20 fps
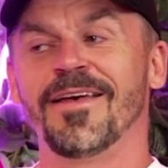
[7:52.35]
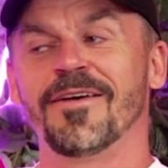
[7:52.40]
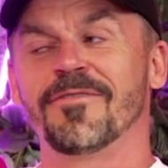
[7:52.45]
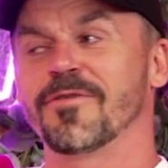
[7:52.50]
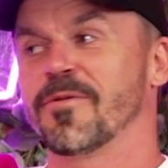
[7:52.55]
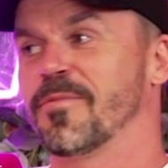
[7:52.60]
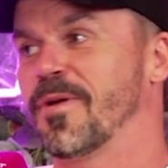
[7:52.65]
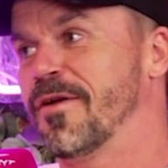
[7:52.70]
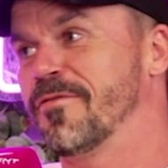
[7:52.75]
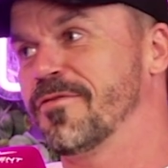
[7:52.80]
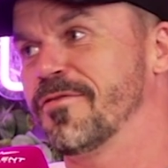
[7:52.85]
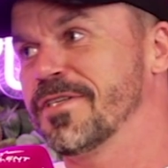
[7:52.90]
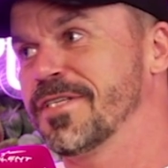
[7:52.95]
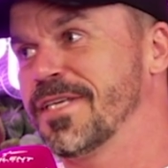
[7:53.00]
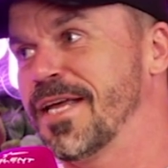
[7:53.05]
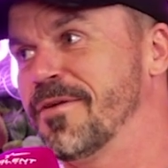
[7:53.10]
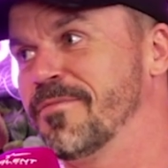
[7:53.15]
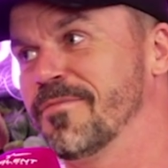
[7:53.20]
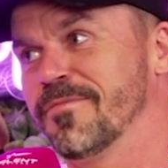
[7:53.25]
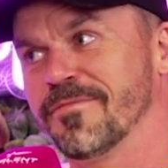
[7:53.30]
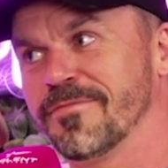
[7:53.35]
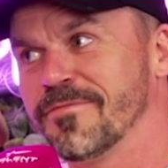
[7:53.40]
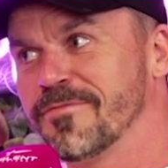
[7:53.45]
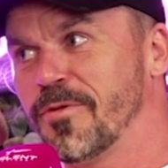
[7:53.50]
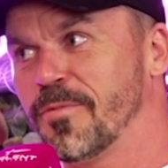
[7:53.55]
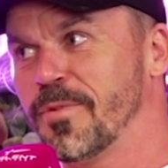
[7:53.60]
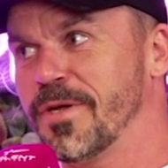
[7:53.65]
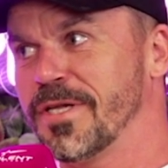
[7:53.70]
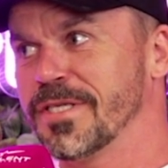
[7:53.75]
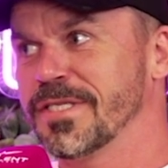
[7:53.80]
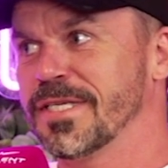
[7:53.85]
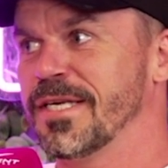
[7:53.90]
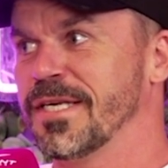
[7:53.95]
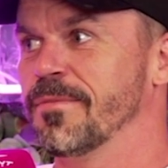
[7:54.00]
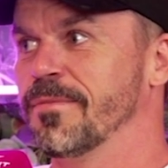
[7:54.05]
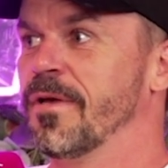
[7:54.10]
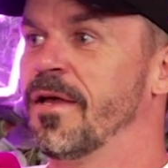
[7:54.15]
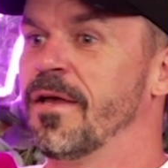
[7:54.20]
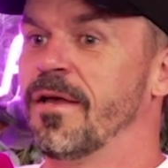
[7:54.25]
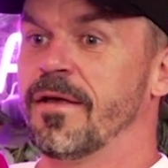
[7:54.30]
If I'm playing for the same football
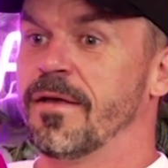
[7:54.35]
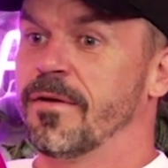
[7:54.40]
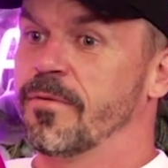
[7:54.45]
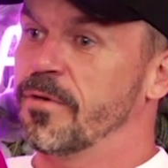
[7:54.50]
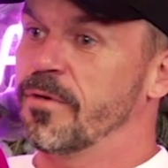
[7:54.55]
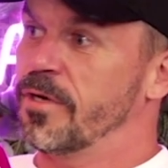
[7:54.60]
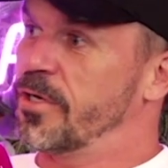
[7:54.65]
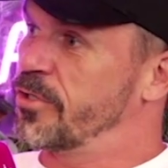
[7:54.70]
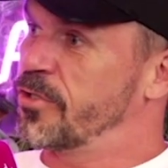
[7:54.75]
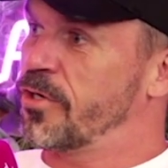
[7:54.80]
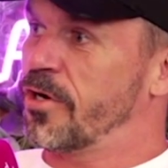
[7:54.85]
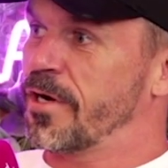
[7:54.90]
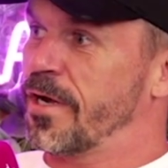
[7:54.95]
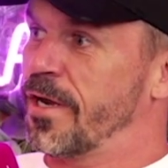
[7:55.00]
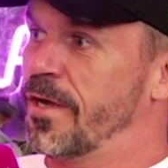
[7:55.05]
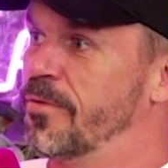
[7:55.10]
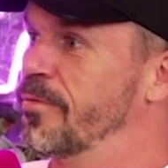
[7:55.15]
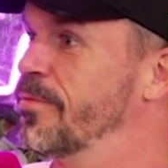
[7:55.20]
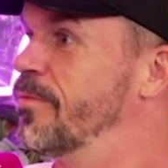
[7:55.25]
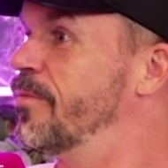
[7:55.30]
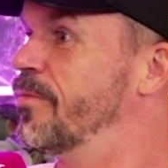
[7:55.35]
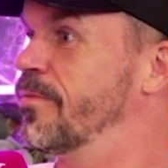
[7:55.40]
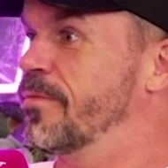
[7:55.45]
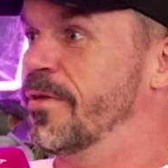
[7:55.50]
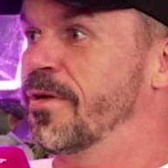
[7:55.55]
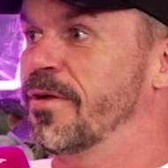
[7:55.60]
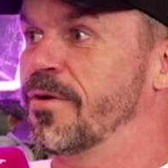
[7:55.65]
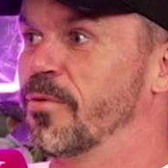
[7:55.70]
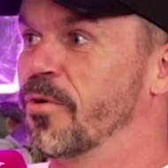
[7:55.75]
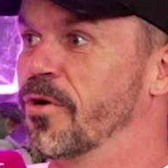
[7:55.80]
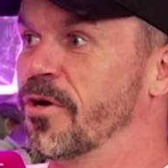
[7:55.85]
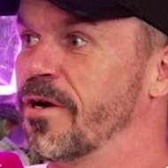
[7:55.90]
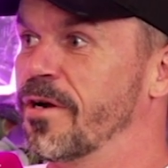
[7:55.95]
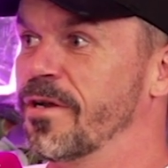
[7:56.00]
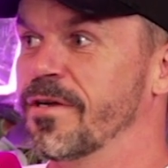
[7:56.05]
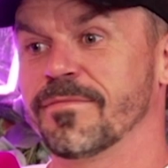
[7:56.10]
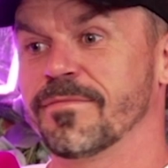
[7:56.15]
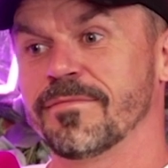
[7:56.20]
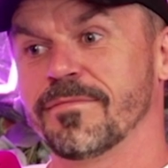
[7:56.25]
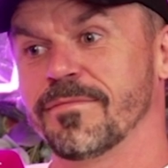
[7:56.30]
team, we got to talk it out and got to work on
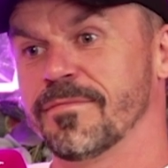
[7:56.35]
it.